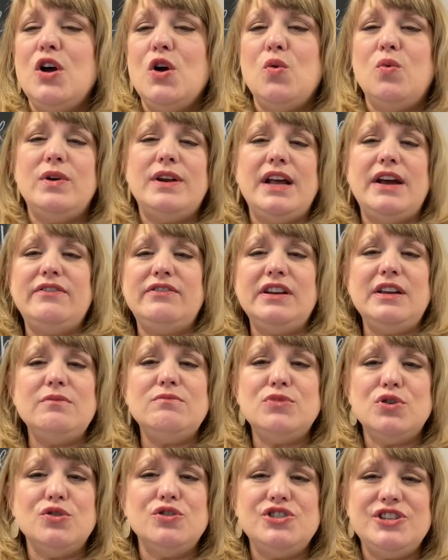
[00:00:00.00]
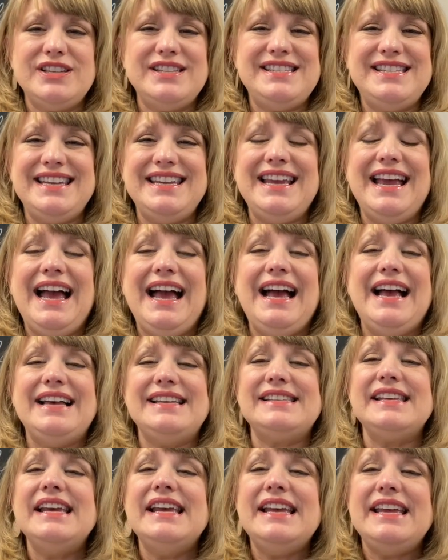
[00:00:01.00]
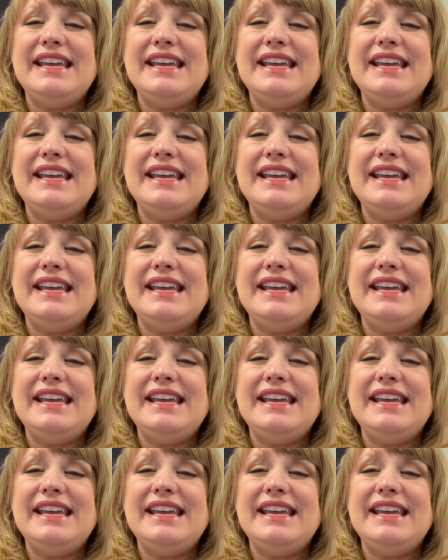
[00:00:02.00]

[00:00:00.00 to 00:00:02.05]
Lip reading: whatever emotions he has,